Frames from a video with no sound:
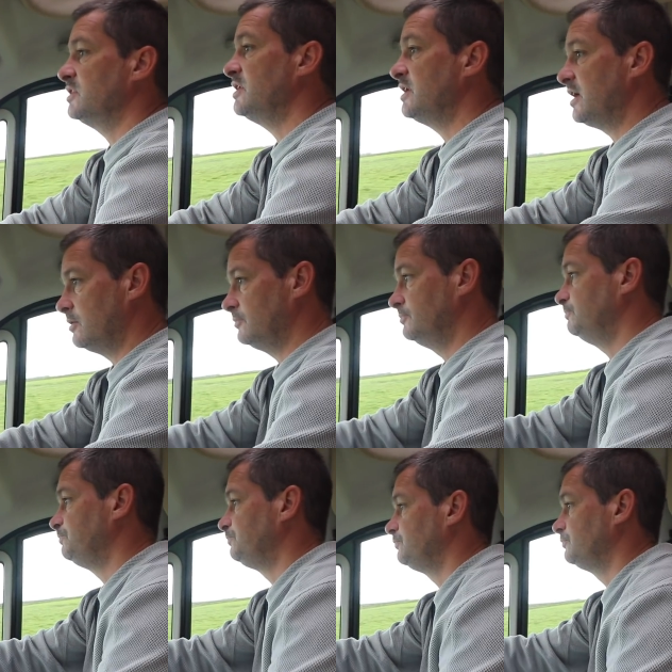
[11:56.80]
With yeah. a
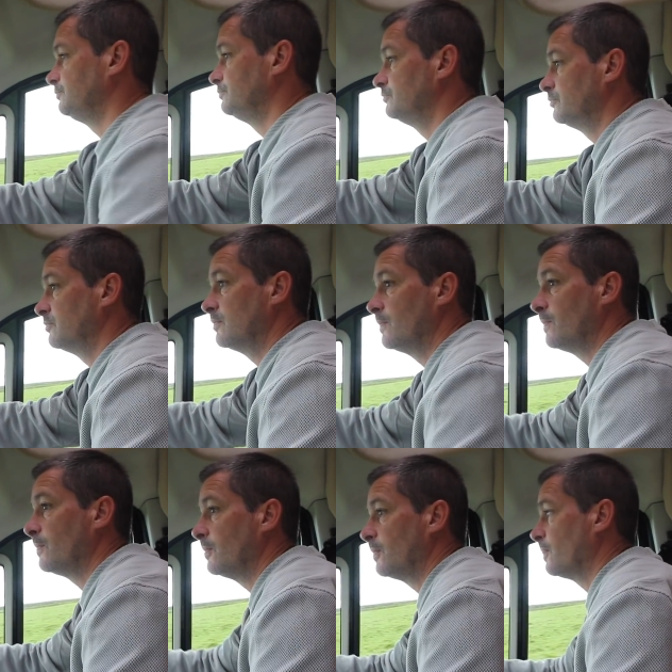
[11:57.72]
lot of sort of
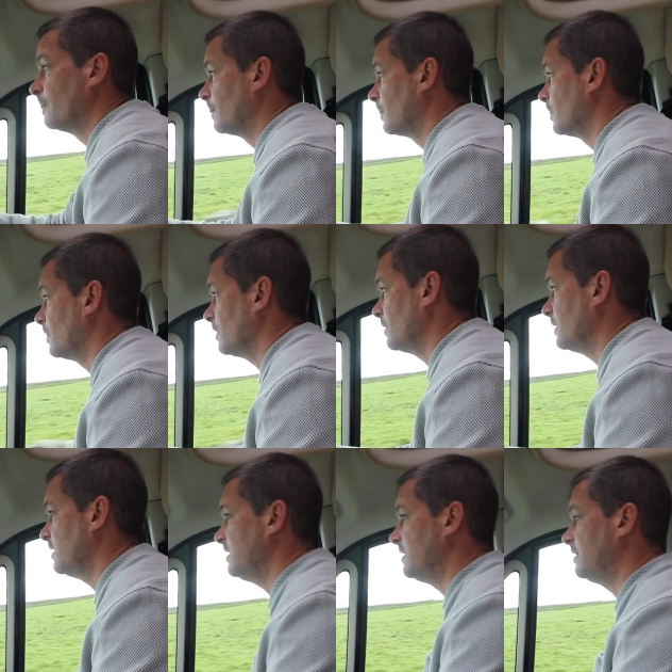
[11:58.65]
tourist sites.
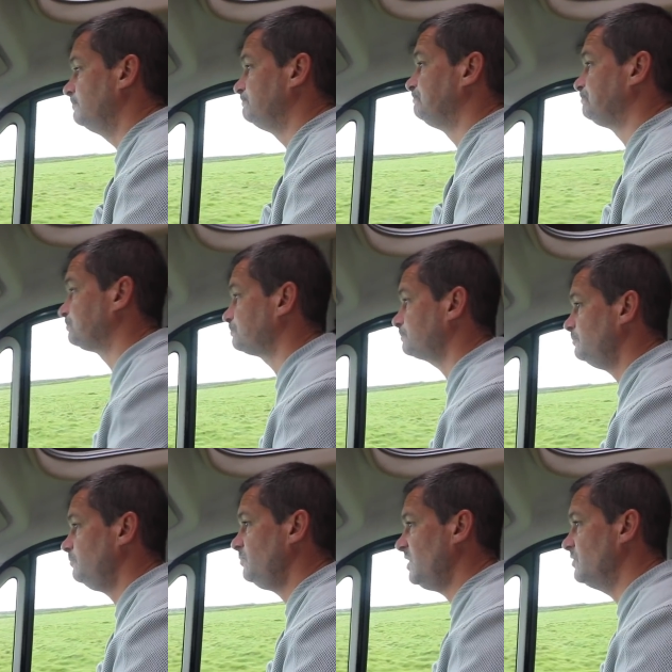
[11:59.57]
Yeah.
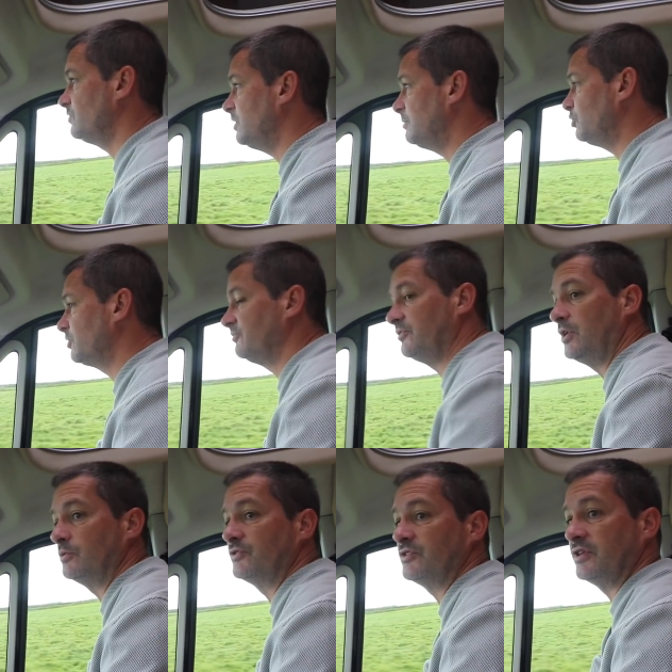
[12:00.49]
So I'm looking
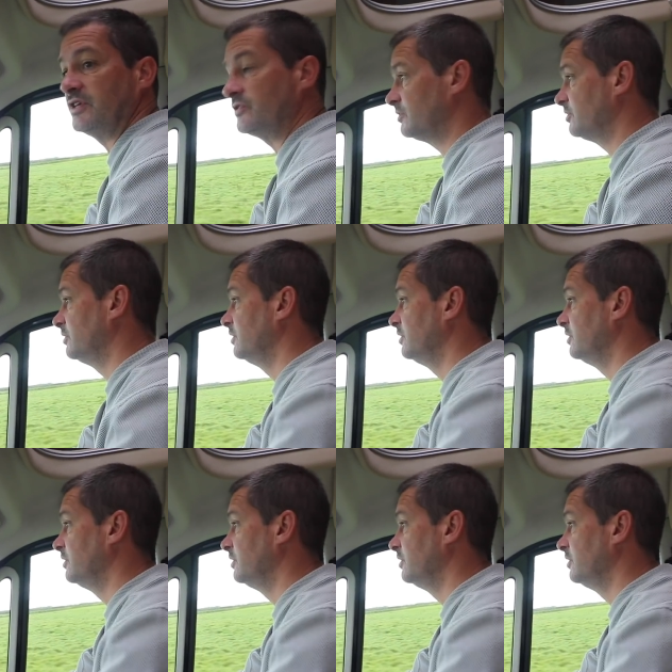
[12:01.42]
forward to this.